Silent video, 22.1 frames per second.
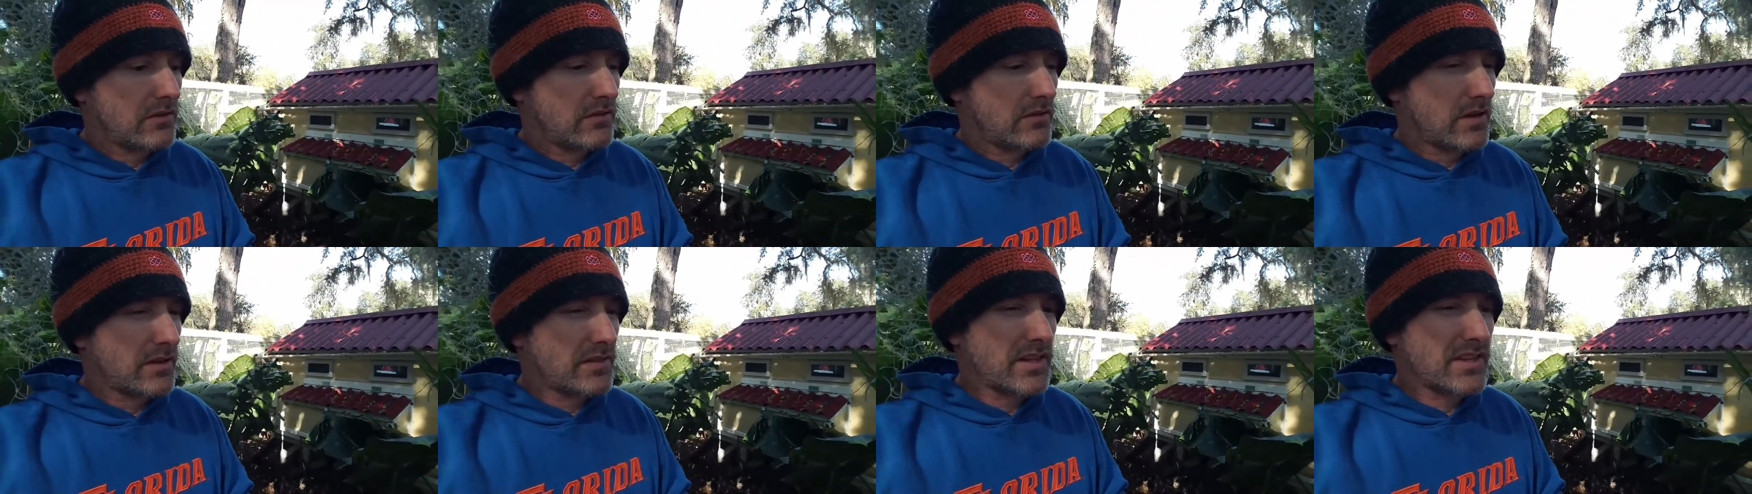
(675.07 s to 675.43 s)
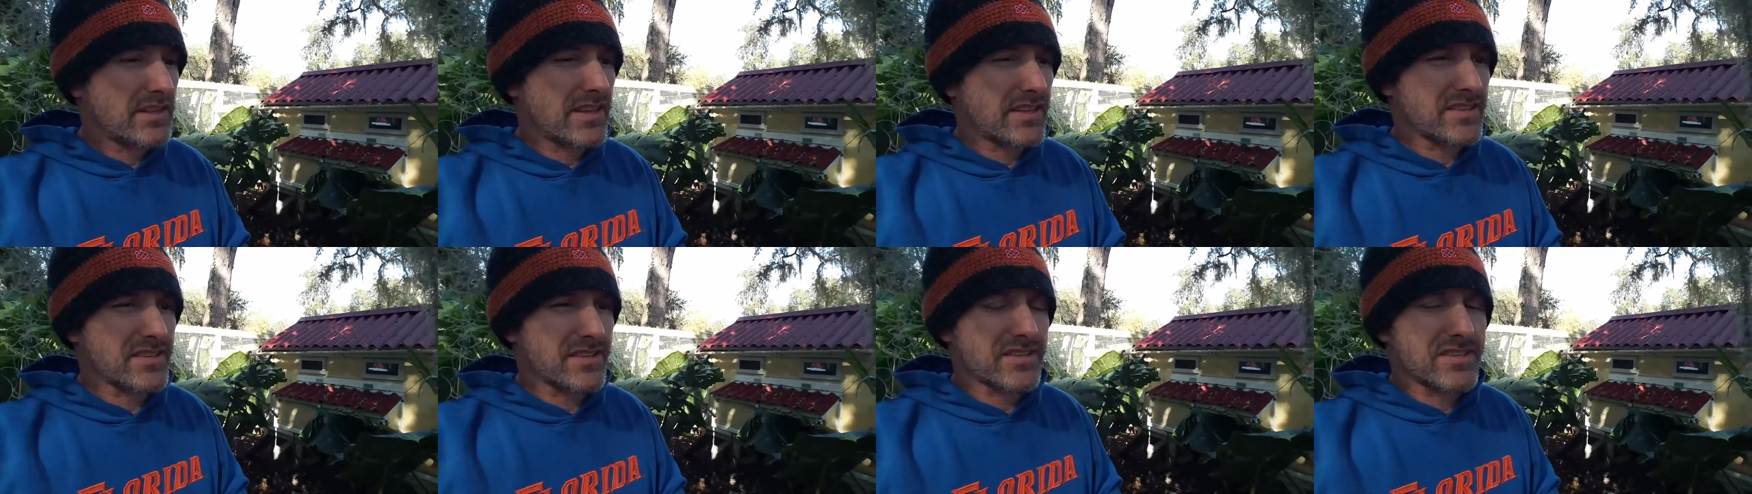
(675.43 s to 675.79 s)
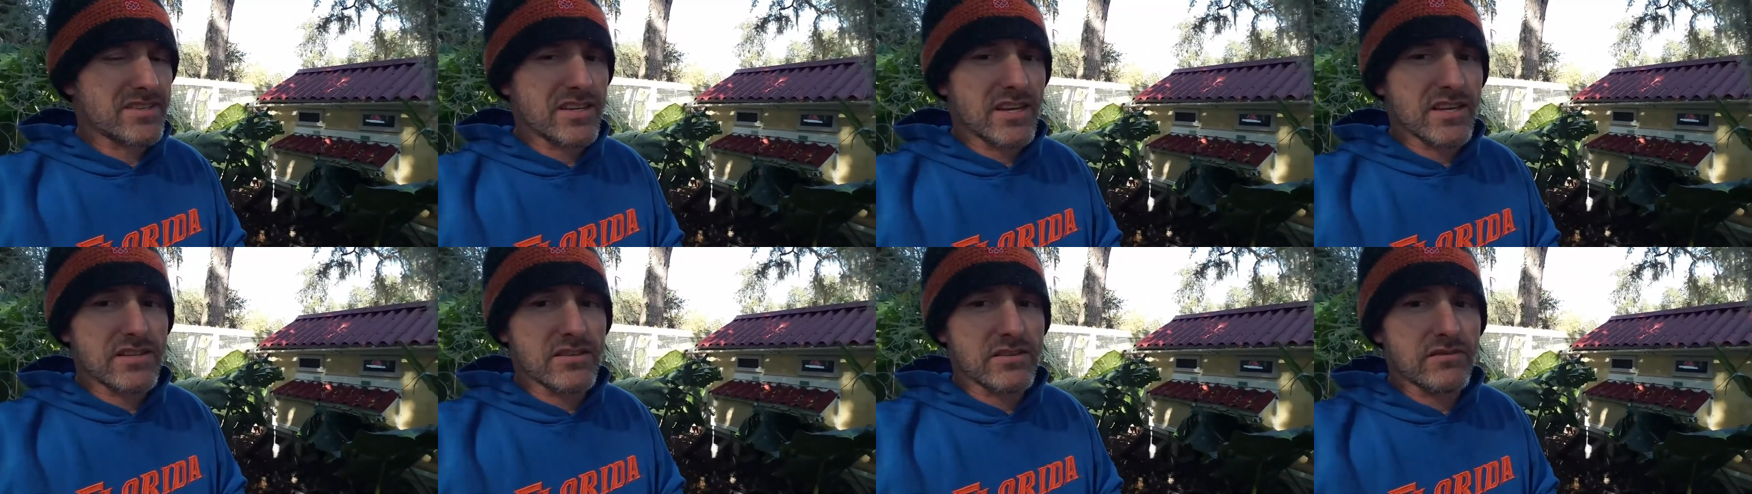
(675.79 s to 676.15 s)
I think that's
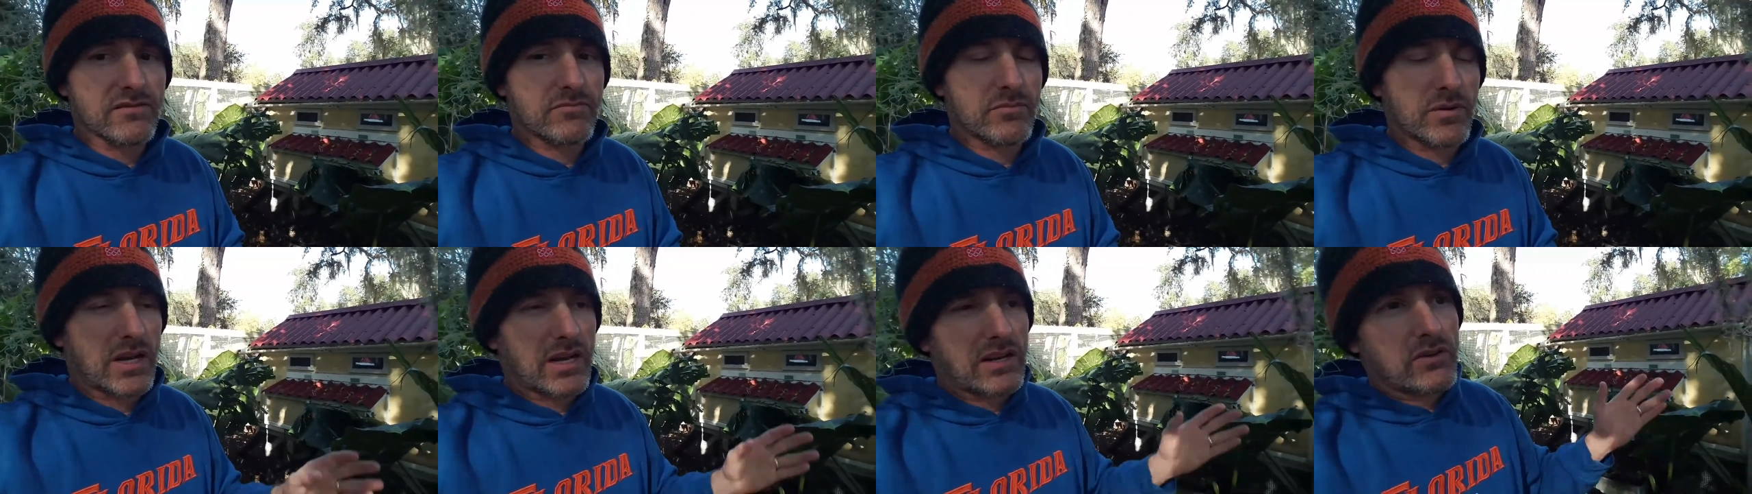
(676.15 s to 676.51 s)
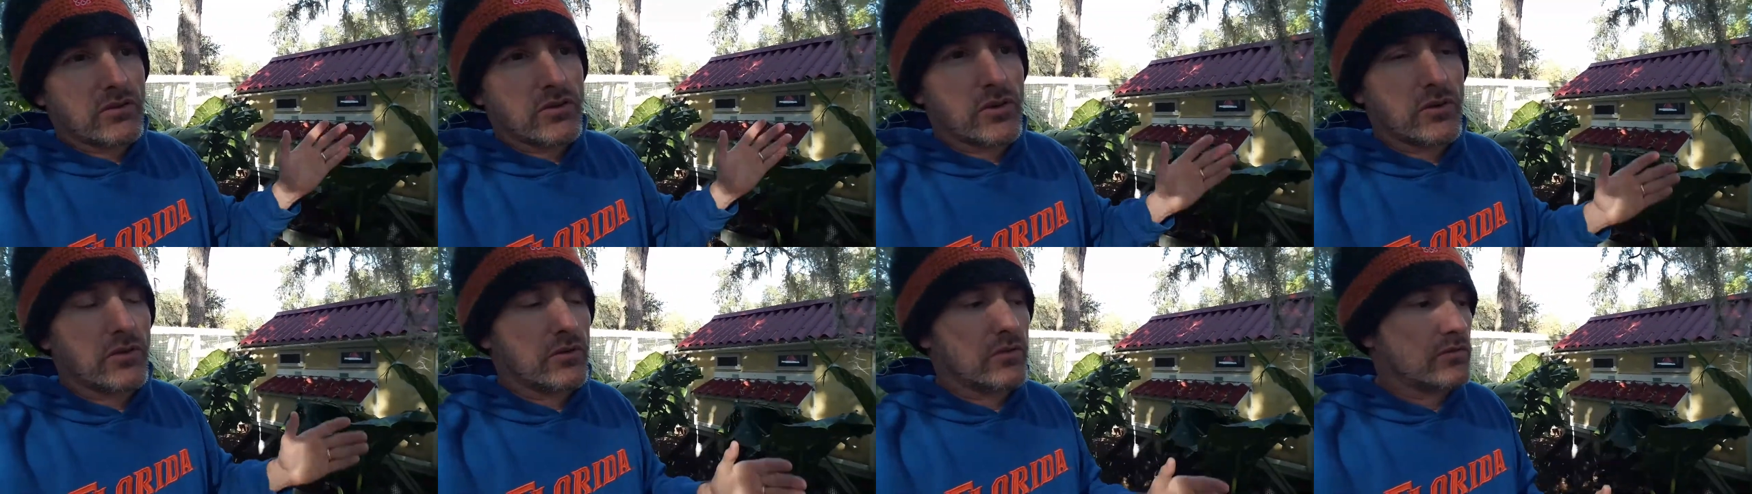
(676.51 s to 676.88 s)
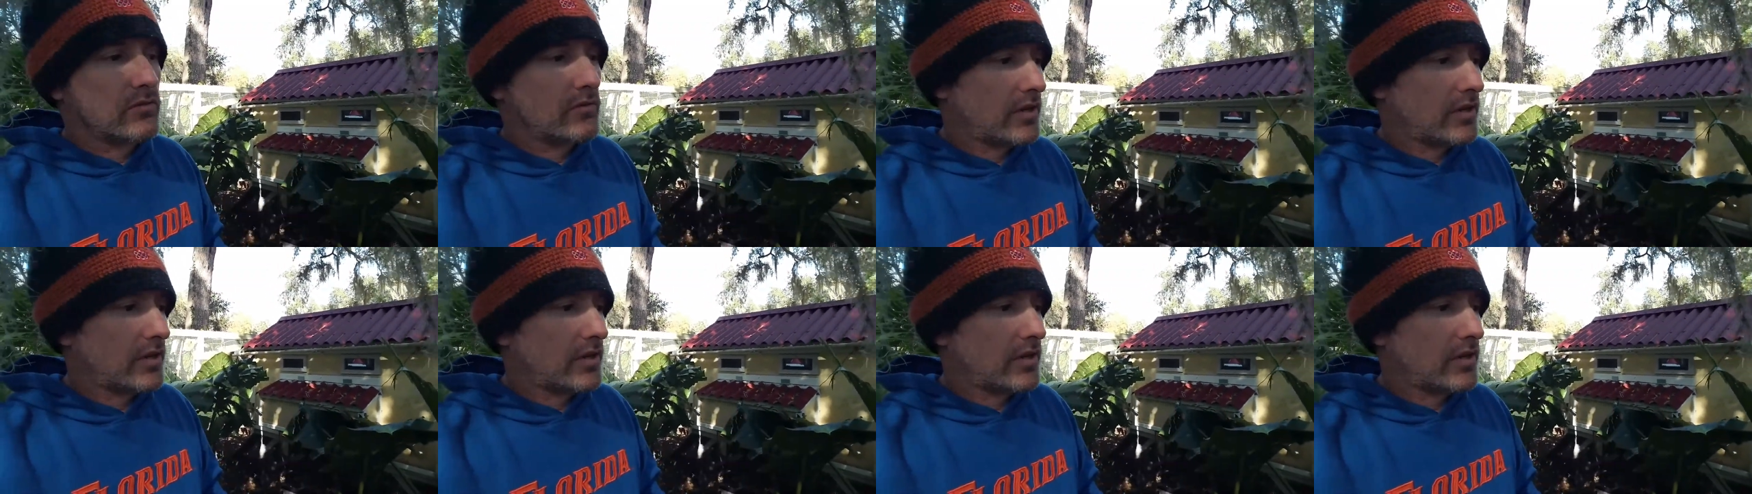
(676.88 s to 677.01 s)
excessive, but I don't know.